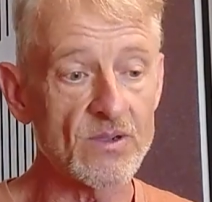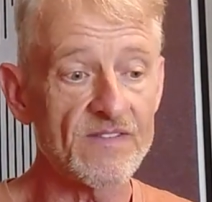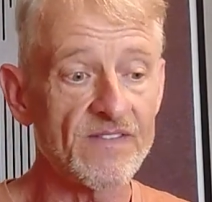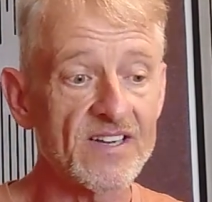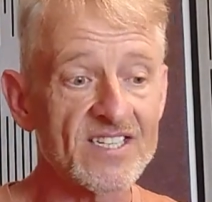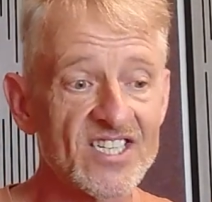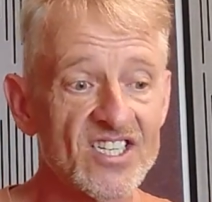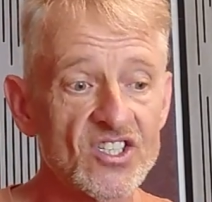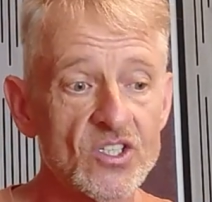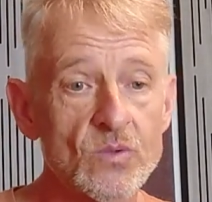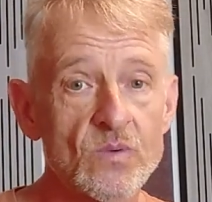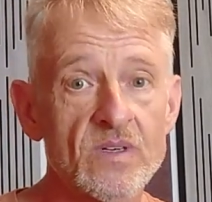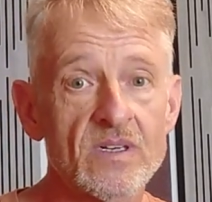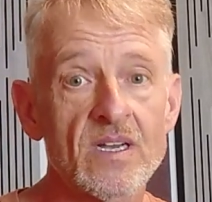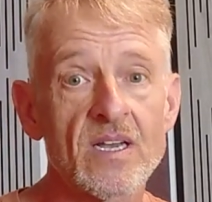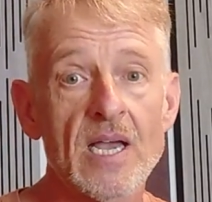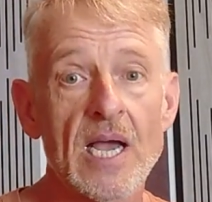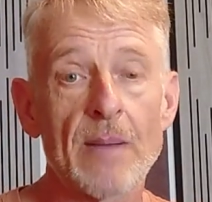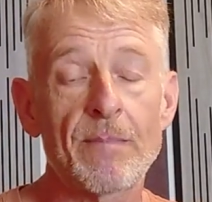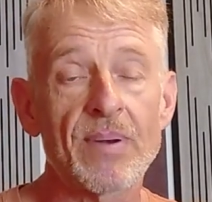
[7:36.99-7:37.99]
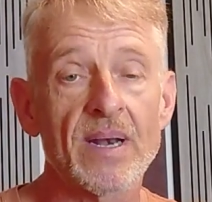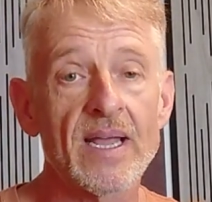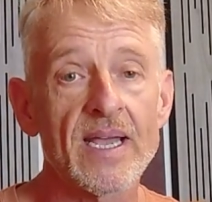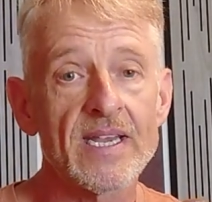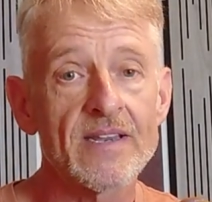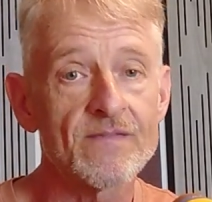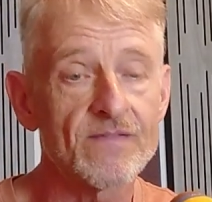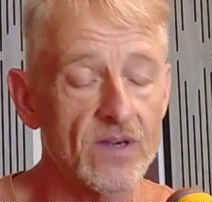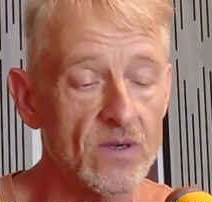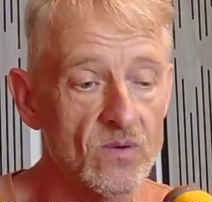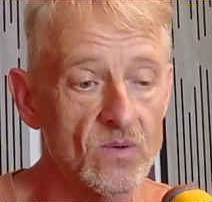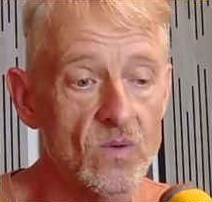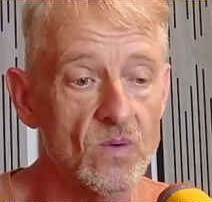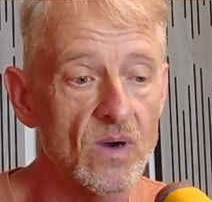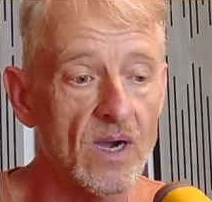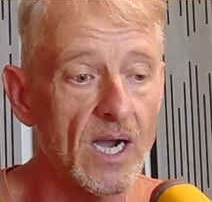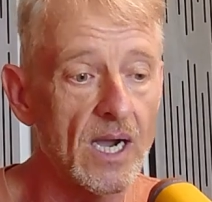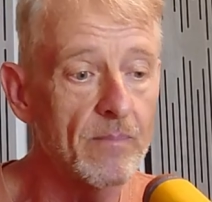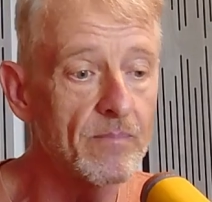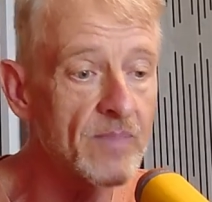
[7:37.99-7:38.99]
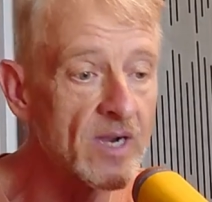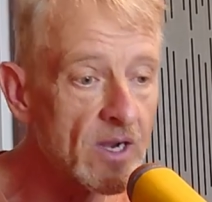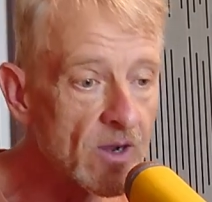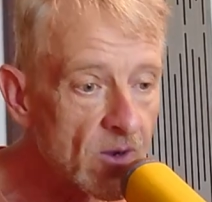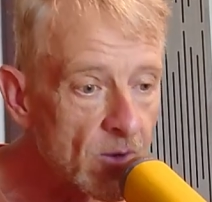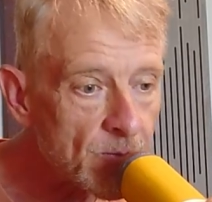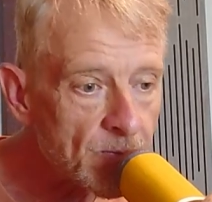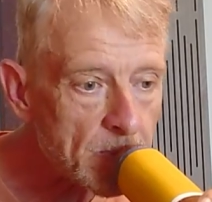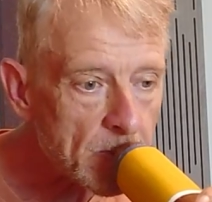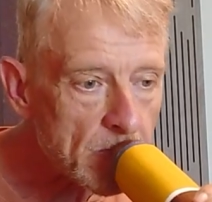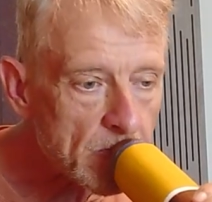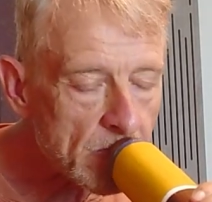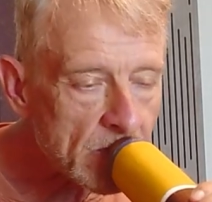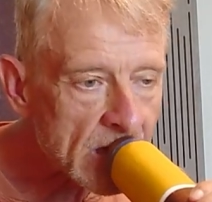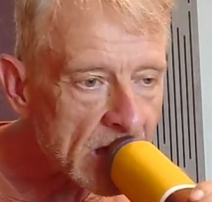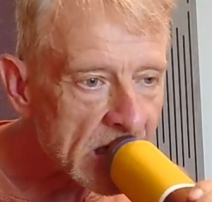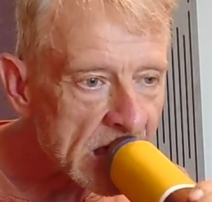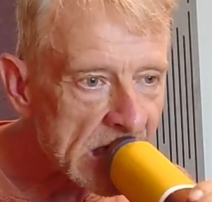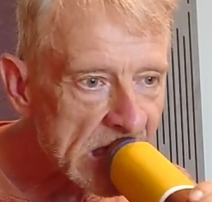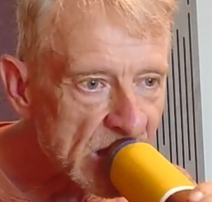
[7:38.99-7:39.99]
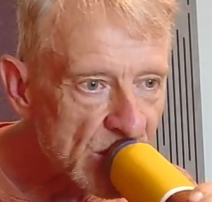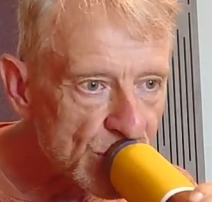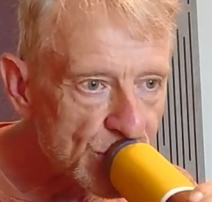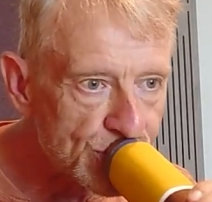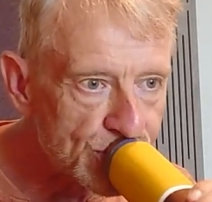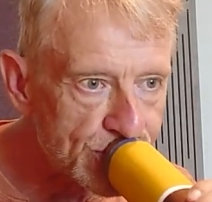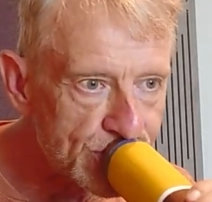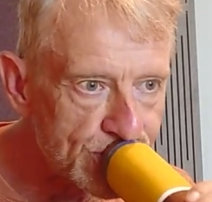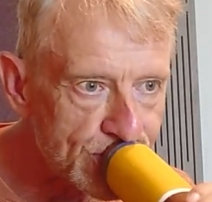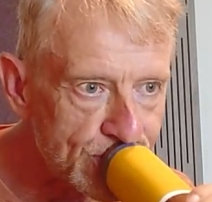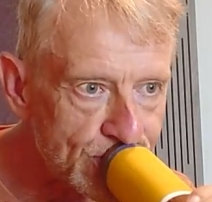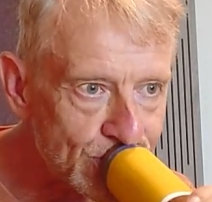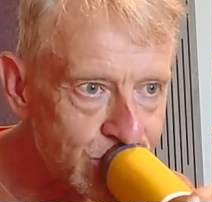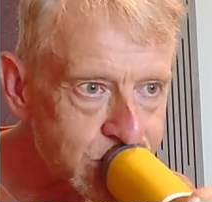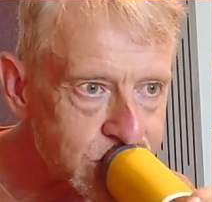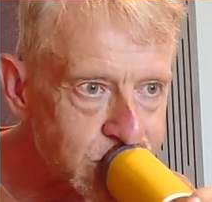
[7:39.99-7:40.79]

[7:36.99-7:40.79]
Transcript: So if I just do a plain vocal hum, now